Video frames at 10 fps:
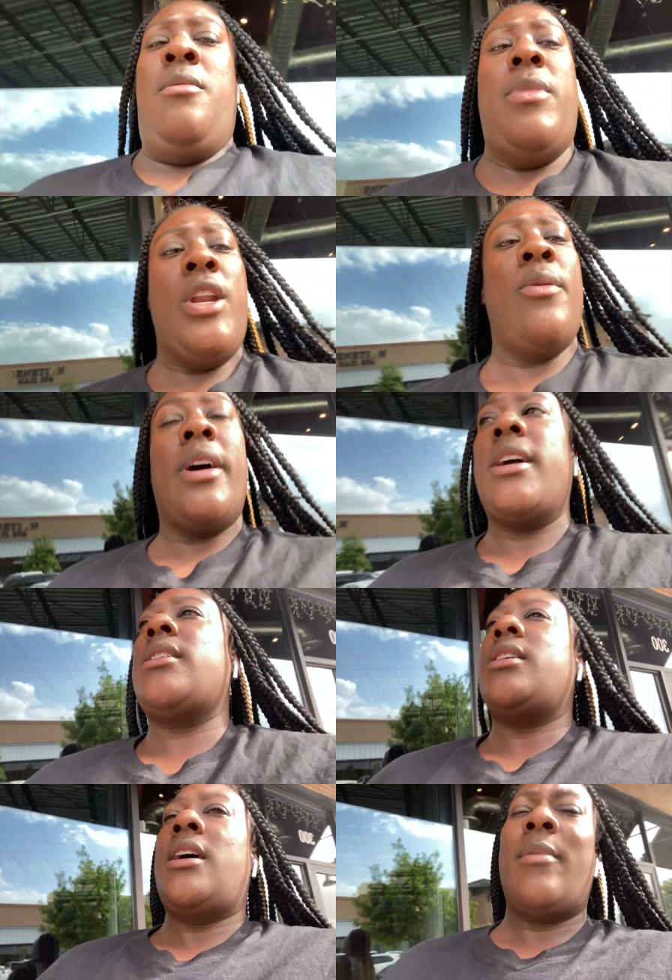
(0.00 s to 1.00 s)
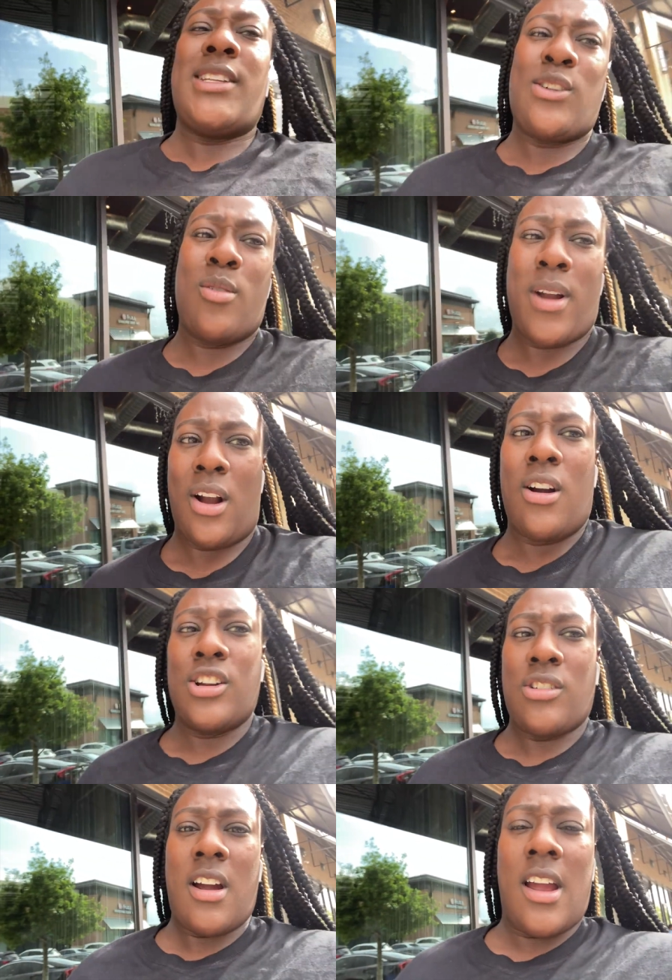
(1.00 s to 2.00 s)
Anyways, I'm about to go in my car and
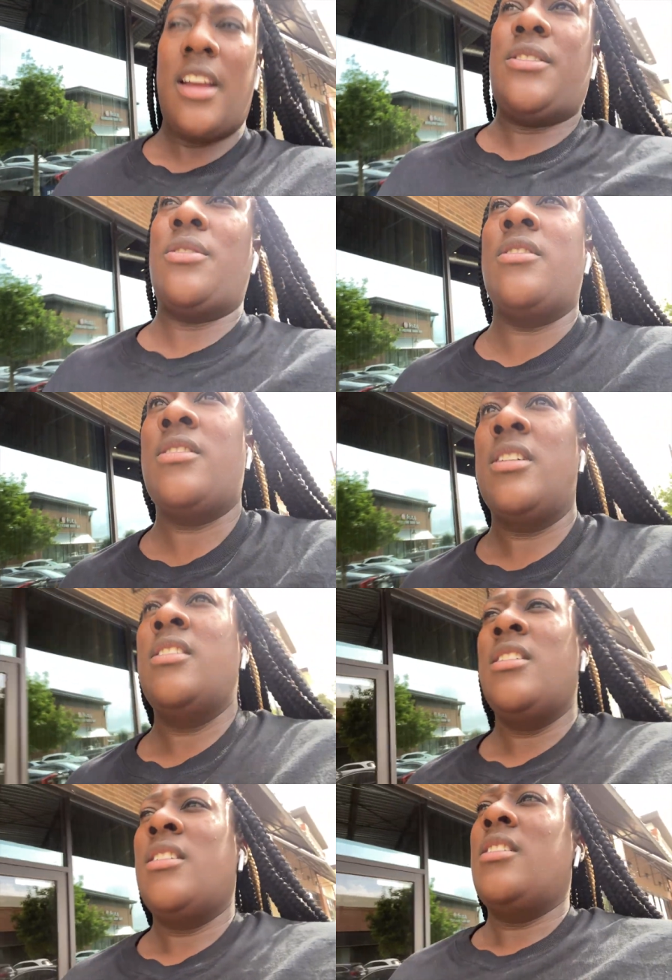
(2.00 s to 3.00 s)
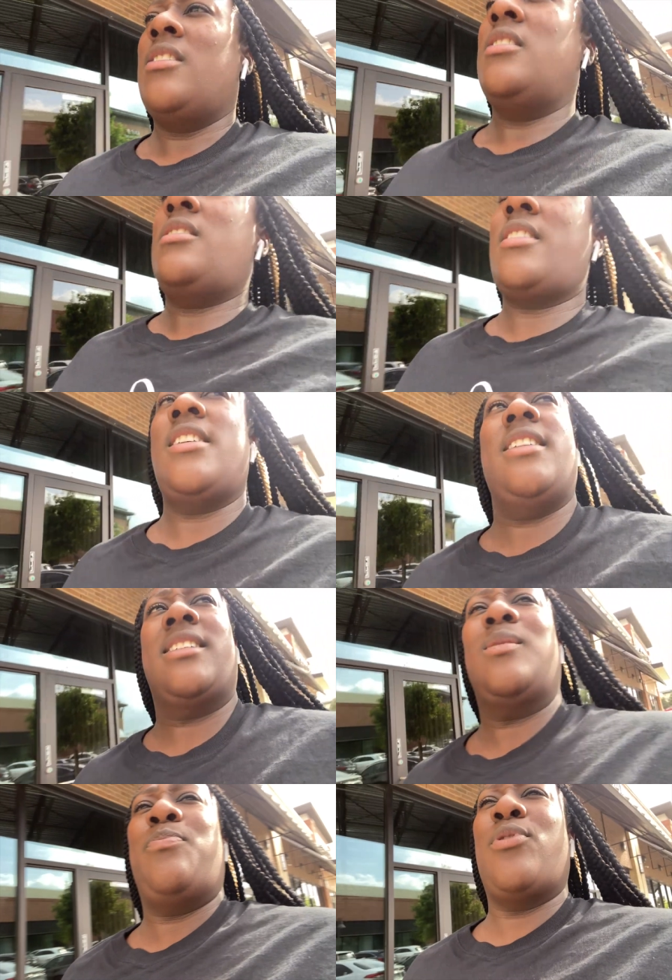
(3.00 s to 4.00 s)
try it. And
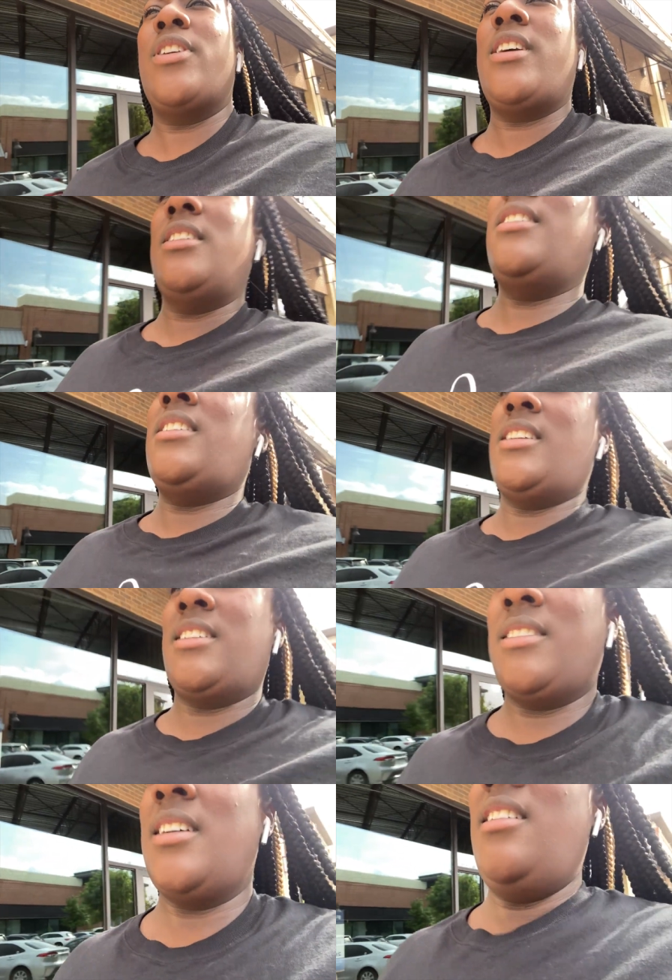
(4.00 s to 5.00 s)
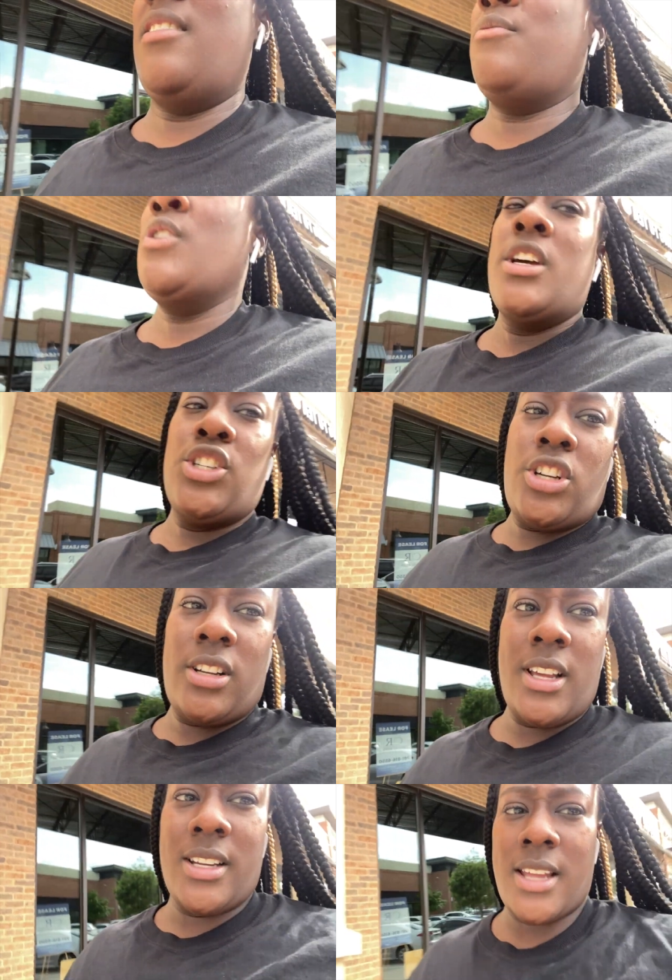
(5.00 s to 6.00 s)
it's sprinkling. Oh, Sugar
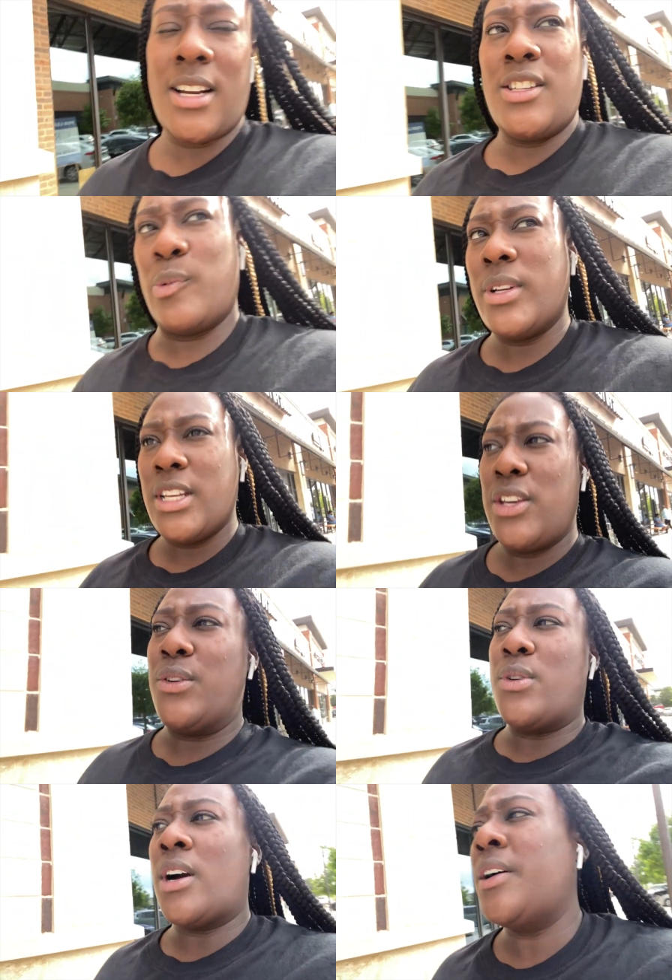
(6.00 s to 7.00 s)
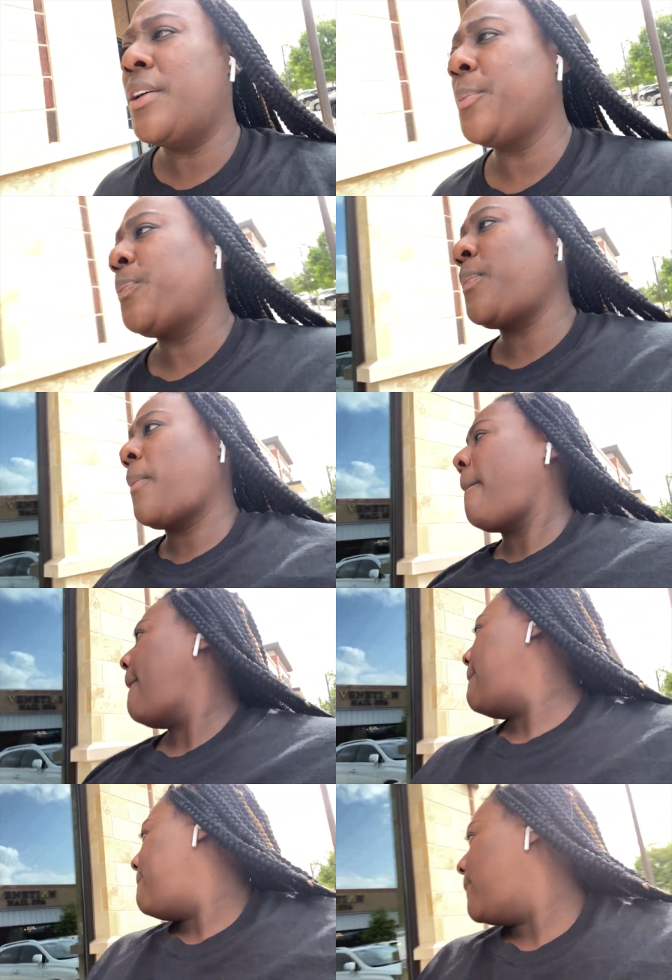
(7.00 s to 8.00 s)
Land is actually really cute. Um,
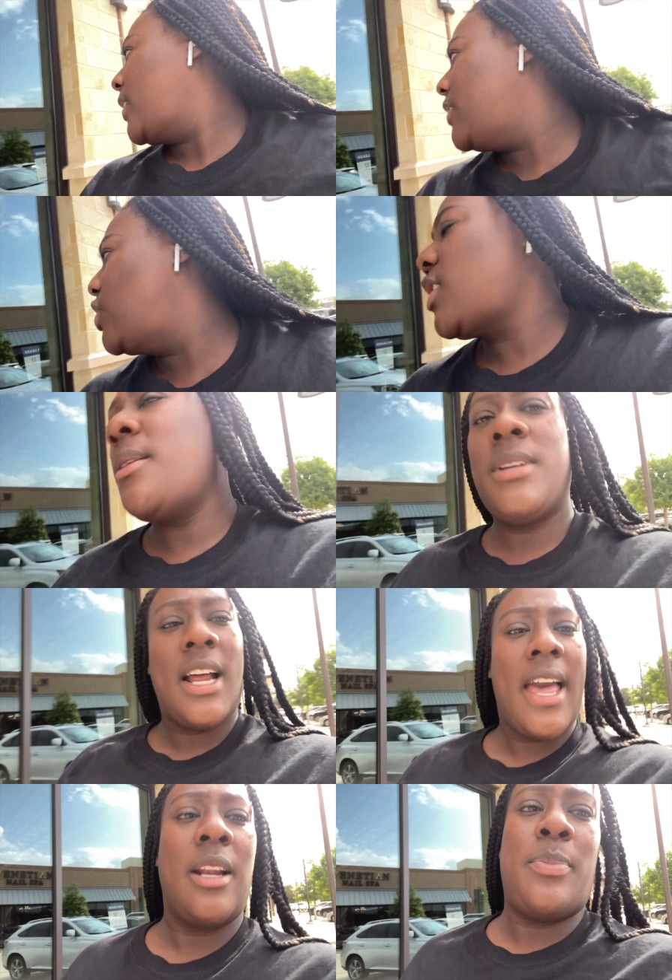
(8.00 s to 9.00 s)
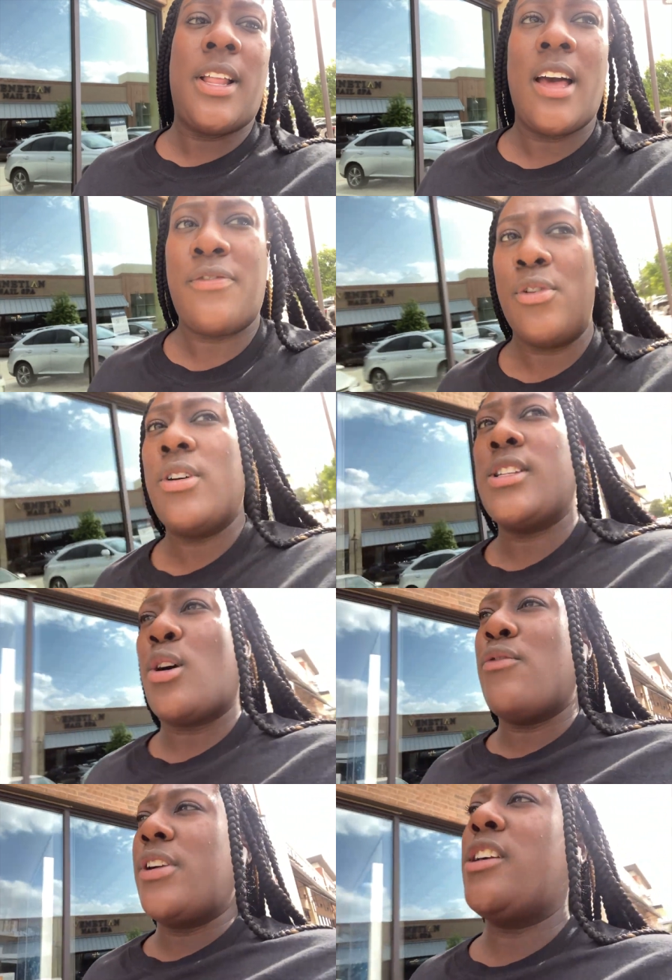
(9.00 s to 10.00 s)
the job that I had applied for is
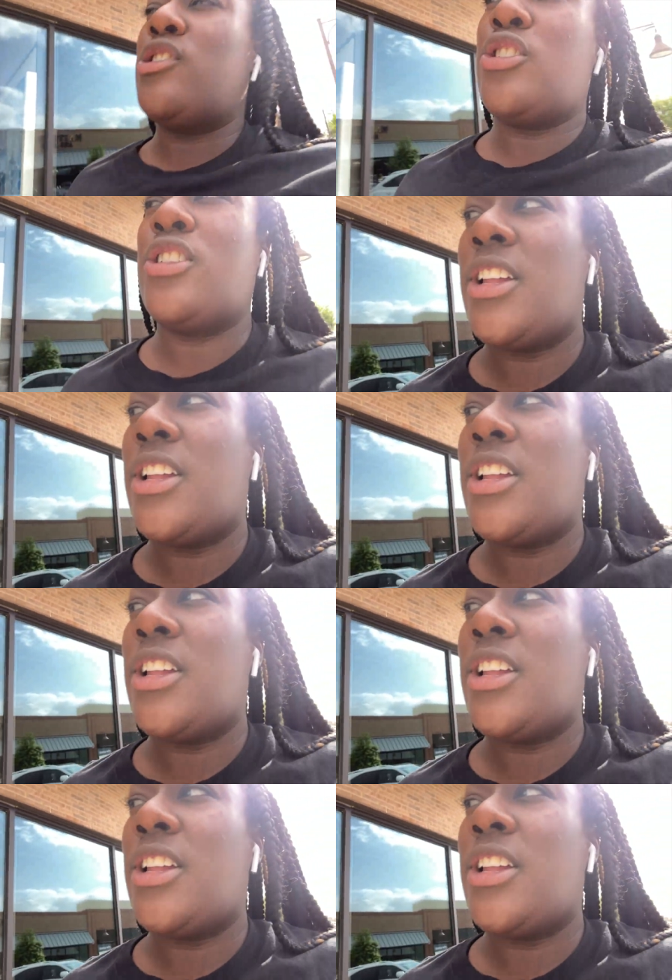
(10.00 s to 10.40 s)
over here in Sugar